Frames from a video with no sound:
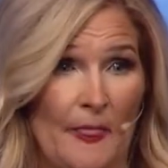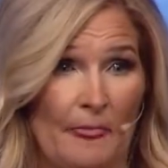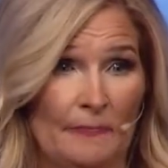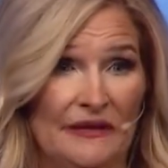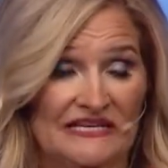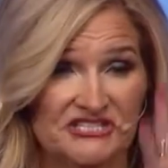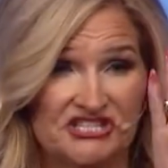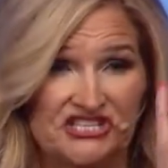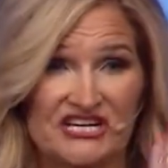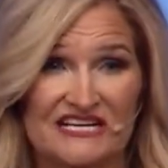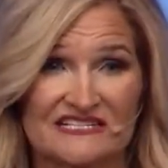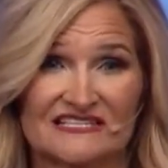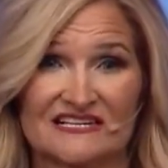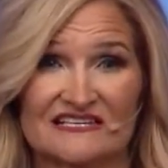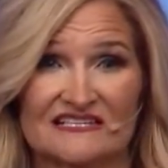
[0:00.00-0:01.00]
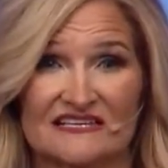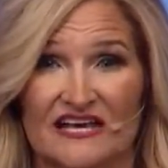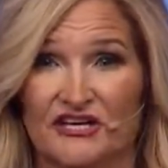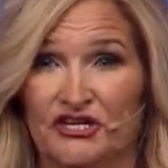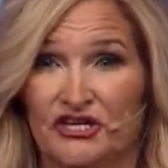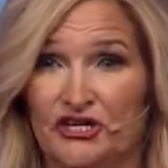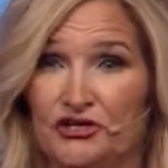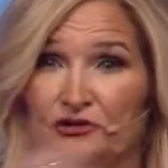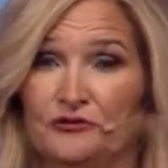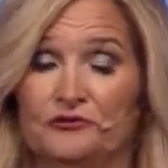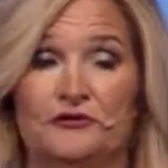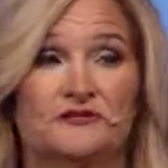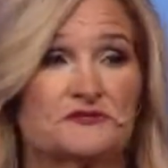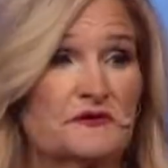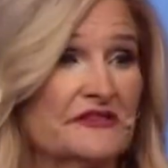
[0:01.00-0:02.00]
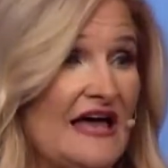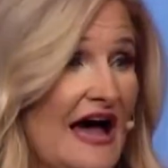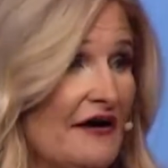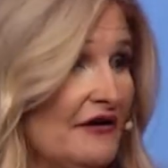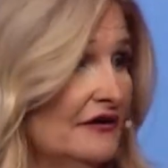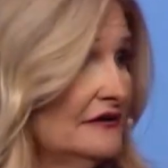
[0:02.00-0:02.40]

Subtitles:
But Jesus said, you who's without